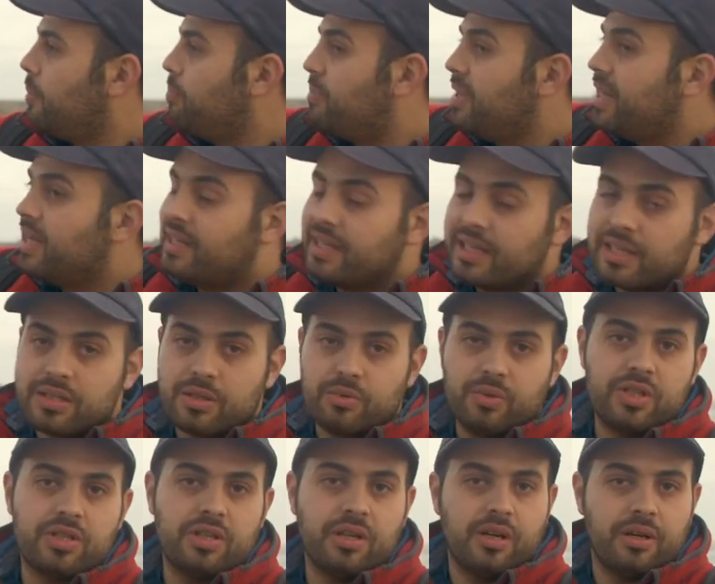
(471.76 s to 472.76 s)
buildings
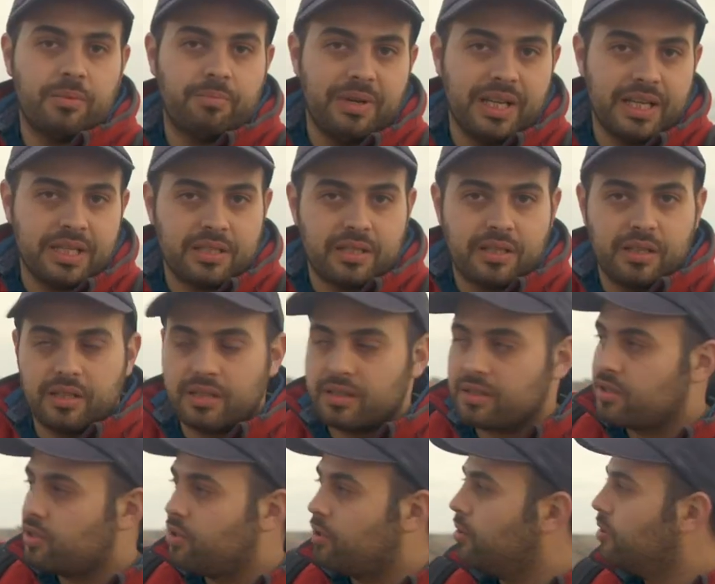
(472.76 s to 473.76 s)
which are placed there.
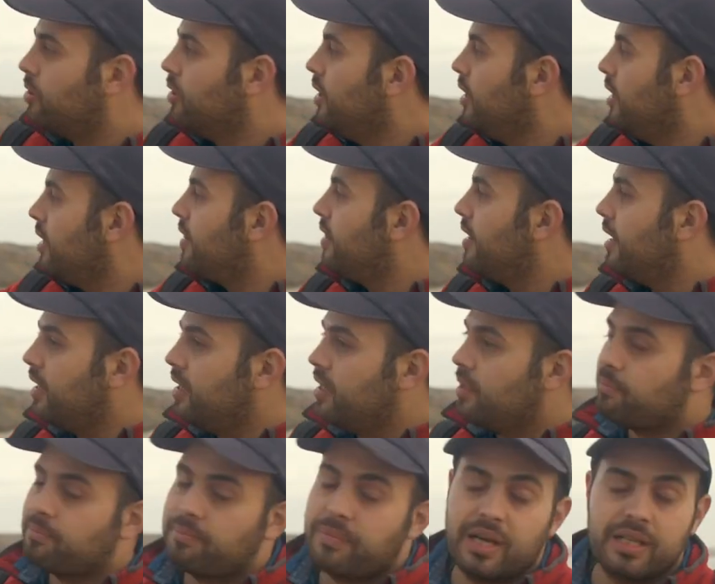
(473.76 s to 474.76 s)
So then
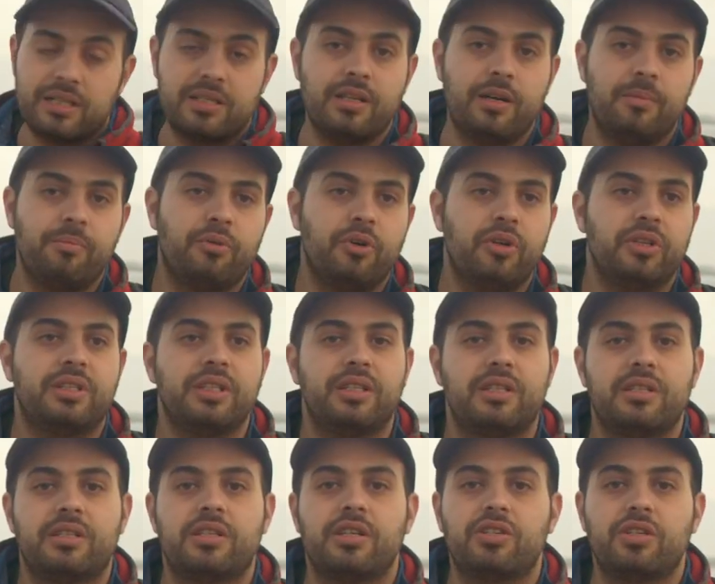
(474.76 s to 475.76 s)
at some point a
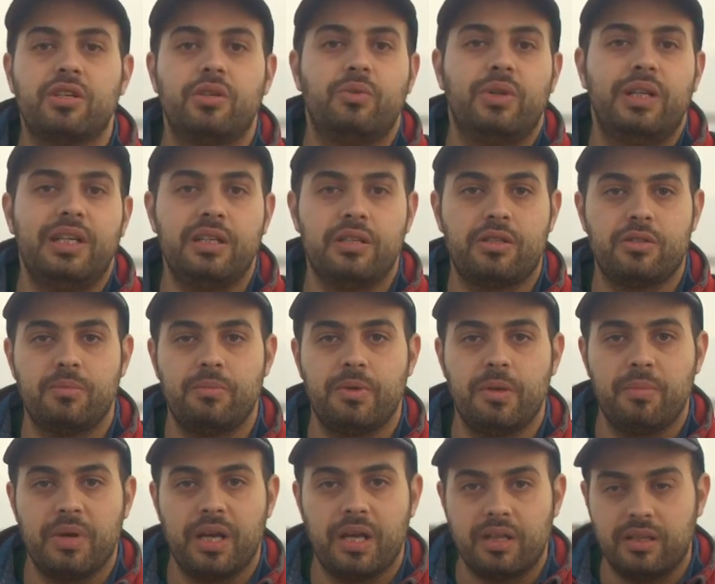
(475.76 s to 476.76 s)
decision will need to be
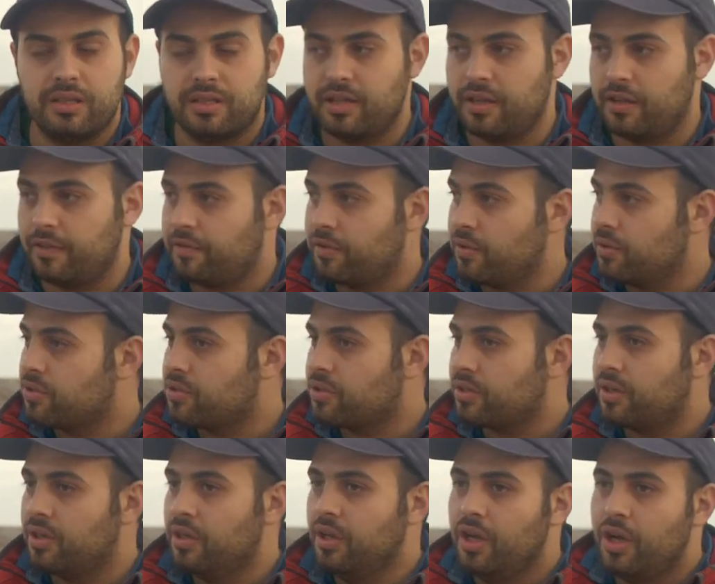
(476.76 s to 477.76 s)
made in the
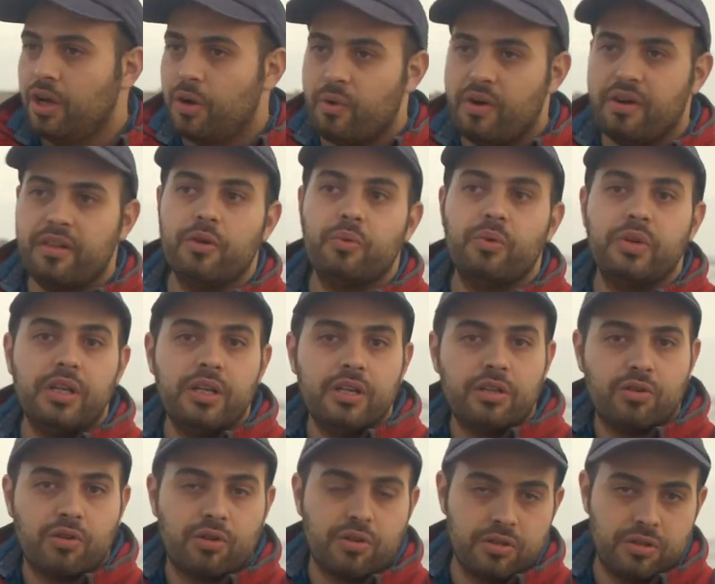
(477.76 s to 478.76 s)
future whether we
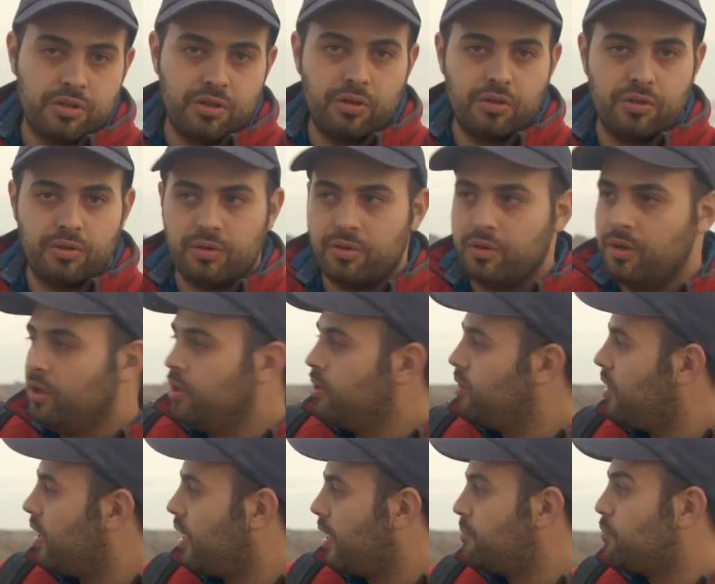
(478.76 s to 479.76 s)
need to continue
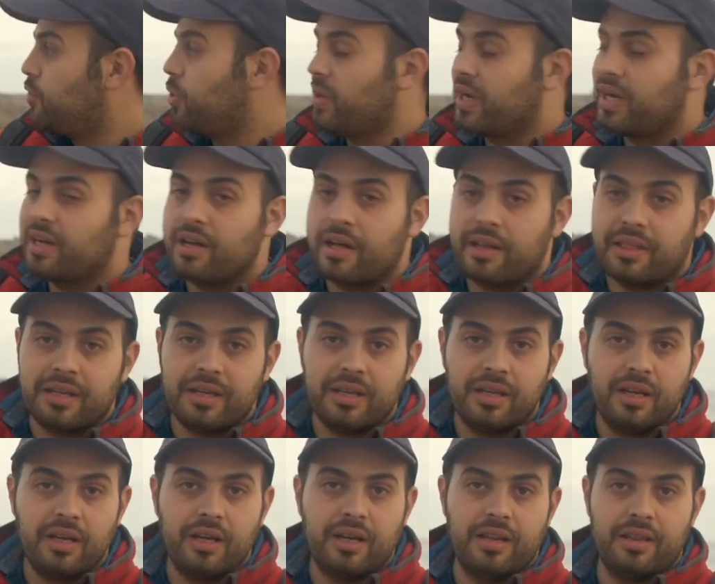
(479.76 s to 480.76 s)
doing nothing
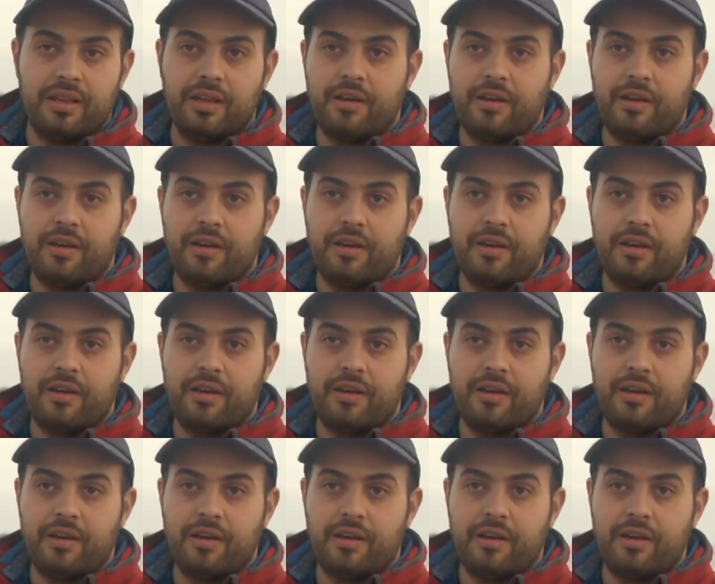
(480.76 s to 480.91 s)
here and